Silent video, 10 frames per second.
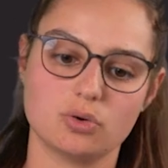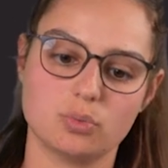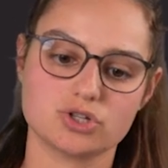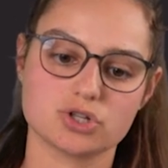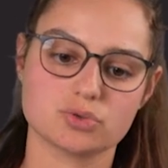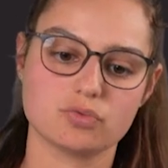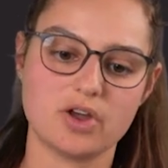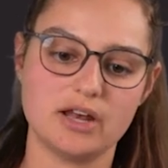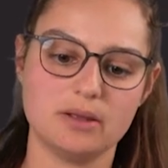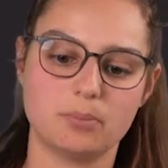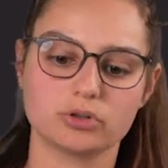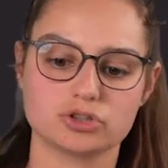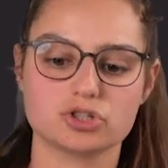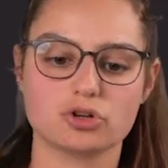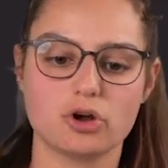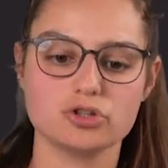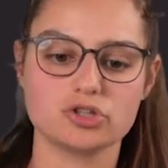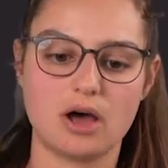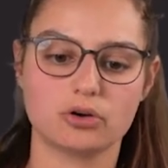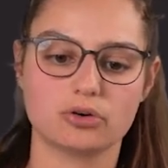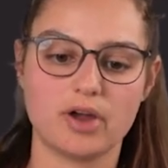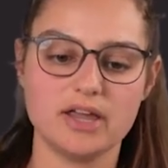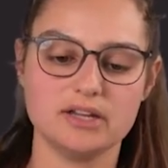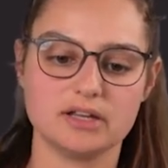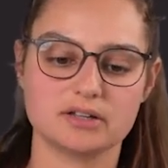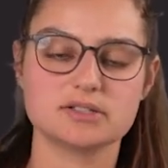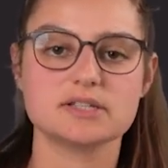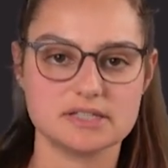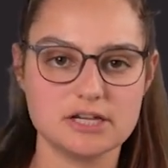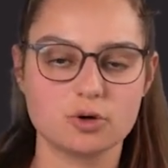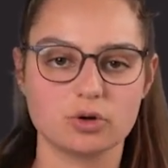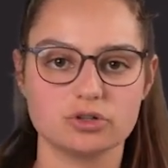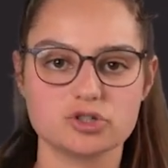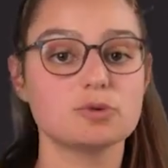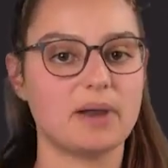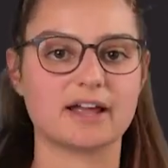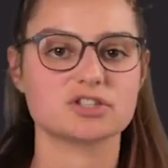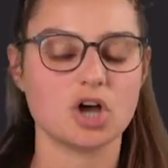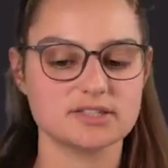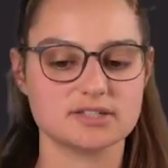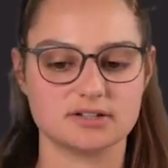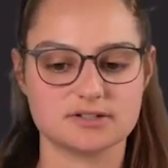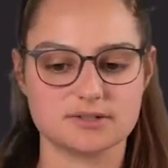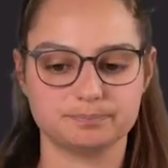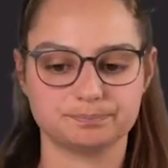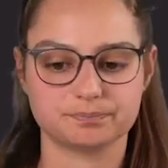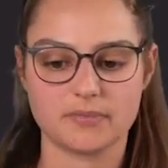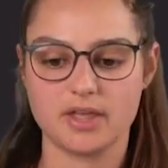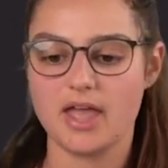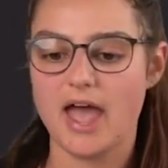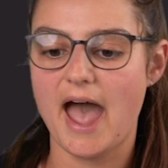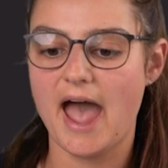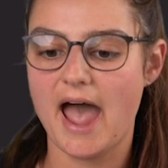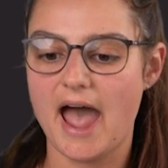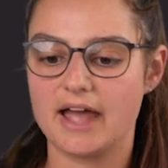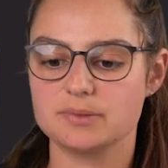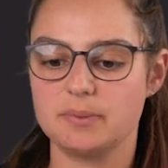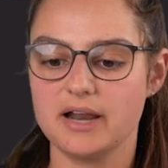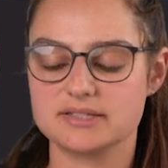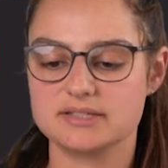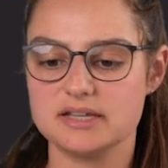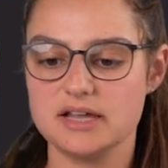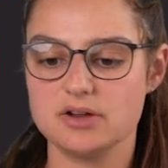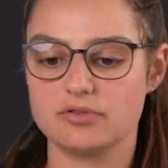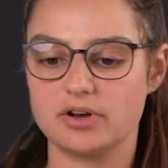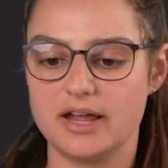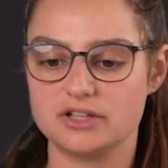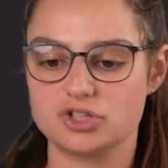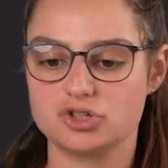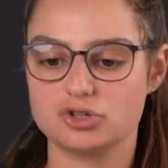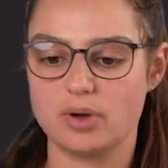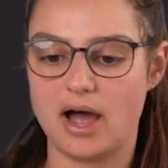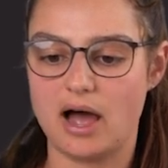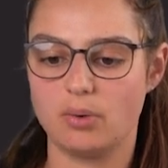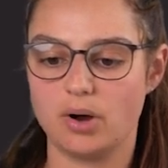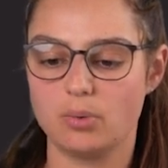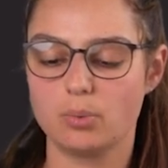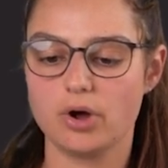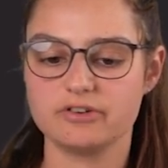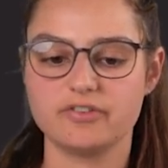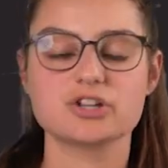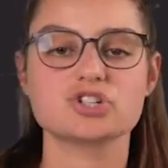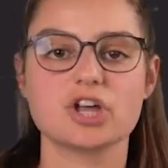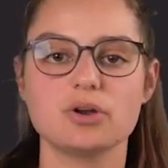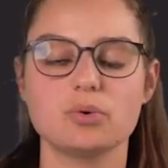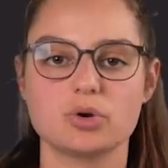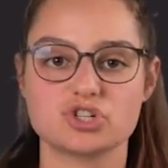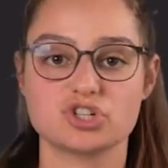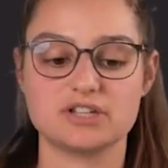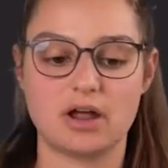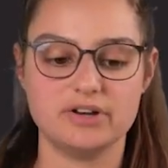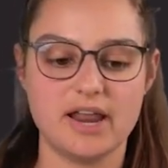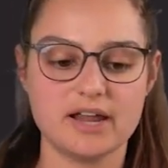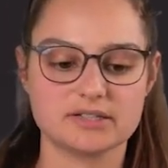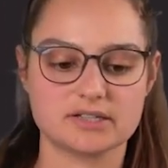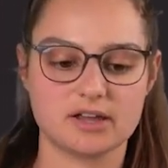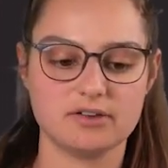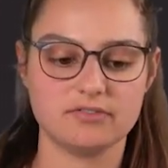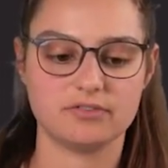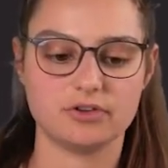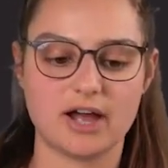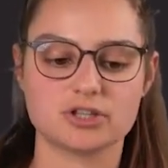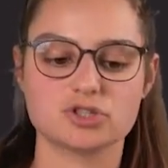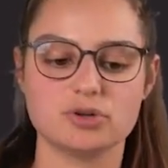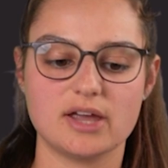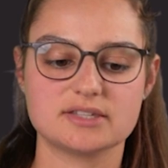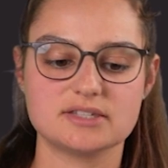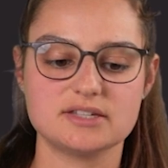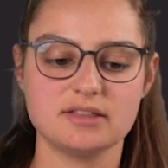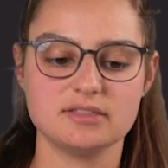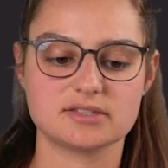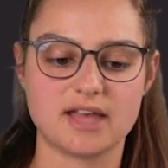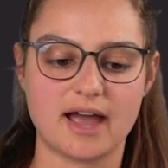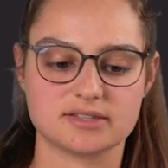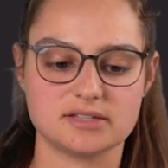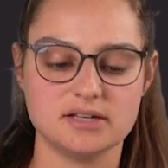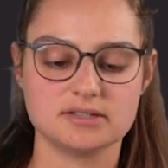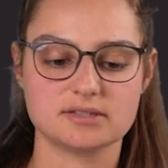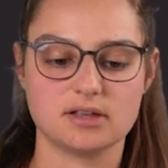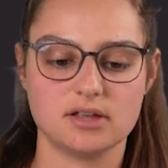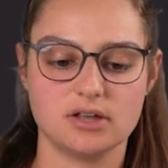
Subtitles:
which is really important to note. So our gradient is equals to Planck's constant. And plus c relates to our work function, which is now negative. If you had to extend this axis,